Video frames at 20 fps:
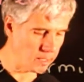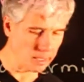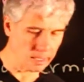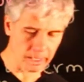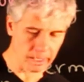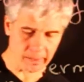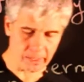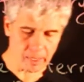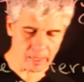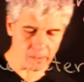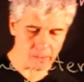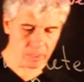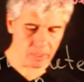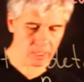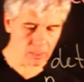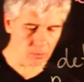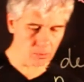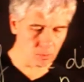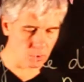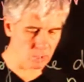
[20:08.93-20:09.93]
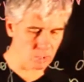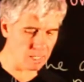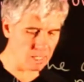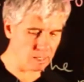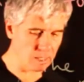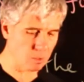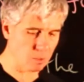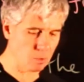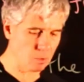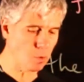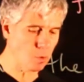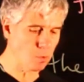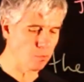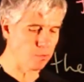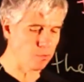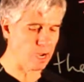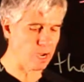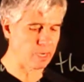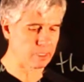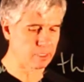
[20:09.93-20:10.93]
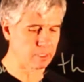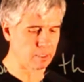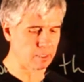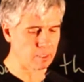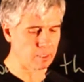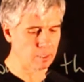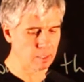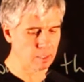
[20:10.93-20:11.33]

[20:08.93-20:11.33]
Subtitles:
and now we need to take the cofactor.